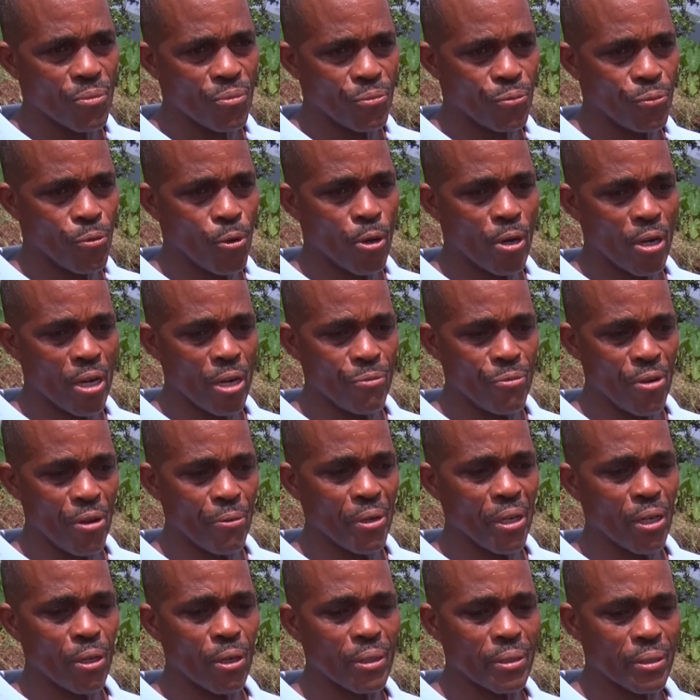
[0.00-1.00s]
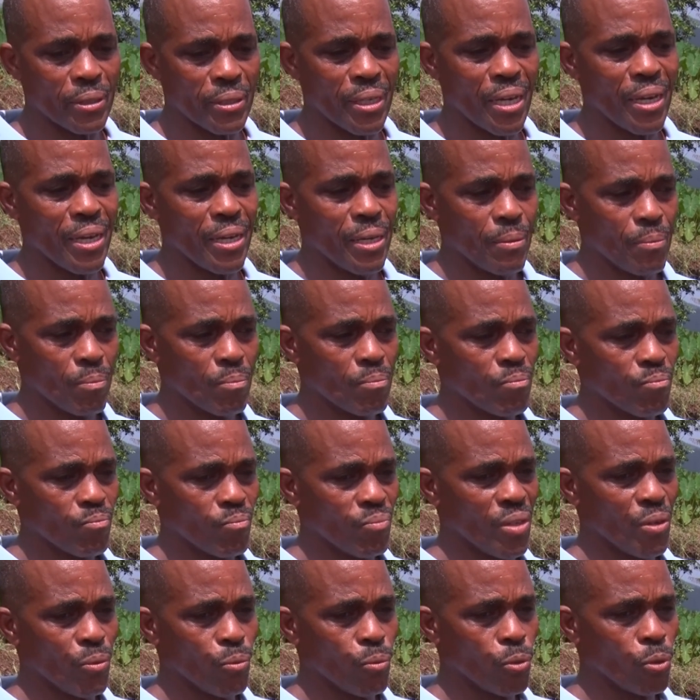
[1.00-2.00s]
For a very long
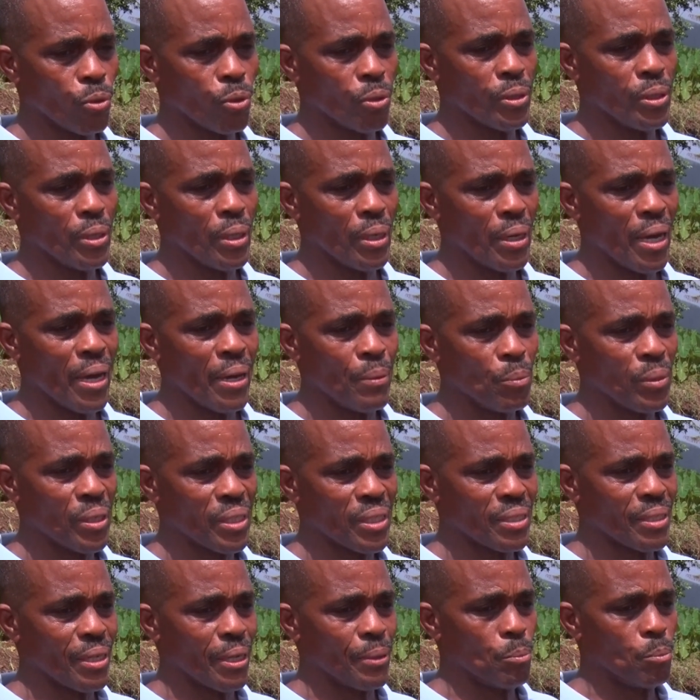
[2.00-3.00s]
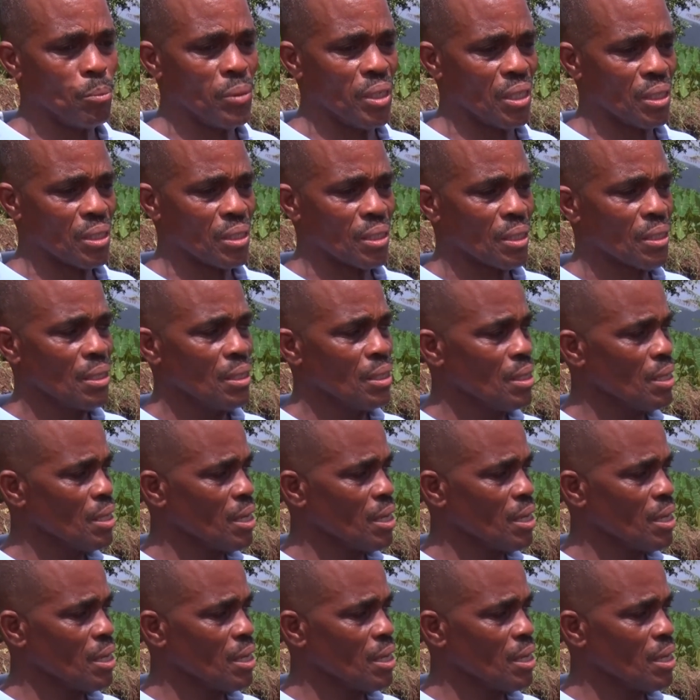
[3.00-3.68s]
time, the road, I must admit,